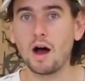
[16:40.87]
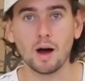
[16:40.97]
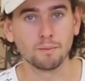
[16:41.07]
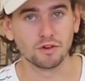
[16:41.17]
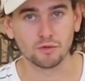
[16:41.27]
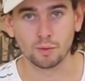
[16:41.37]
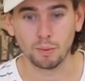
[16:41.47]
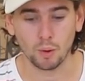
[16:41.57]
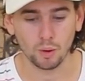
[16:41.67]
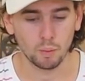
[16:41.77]
I'm just
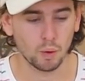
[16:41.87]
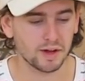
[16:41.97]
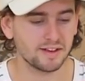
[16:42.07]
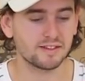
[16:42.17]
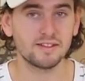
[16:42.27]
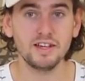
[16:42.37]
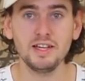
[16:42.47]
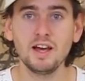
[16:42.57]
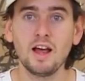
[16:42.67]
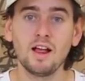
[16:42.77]
reporting what I
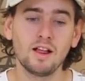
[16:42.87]
see.